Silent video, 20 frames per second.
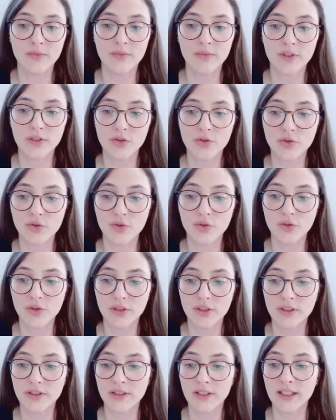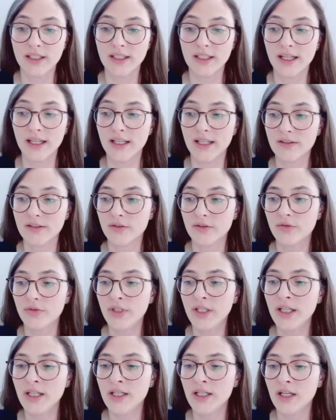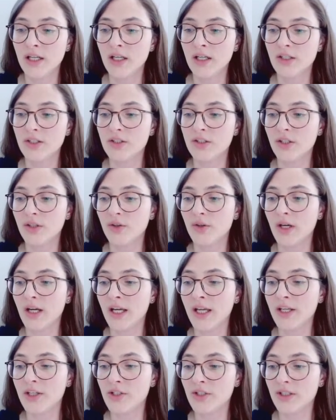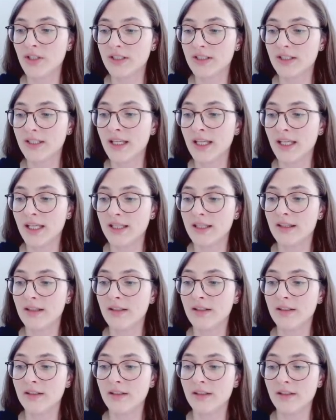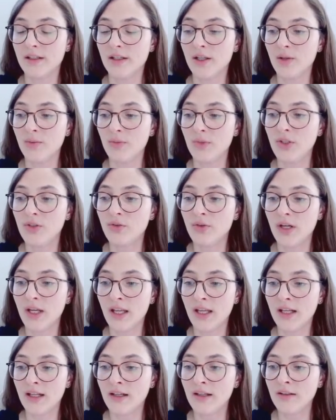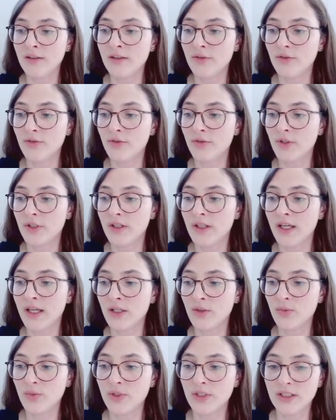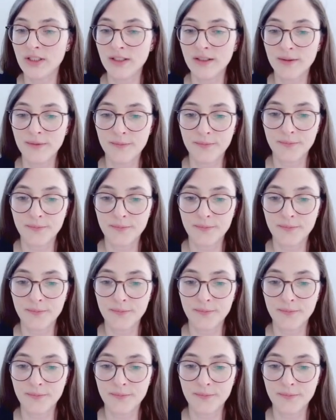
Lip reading: stored in S3. So I just get the URL for that one.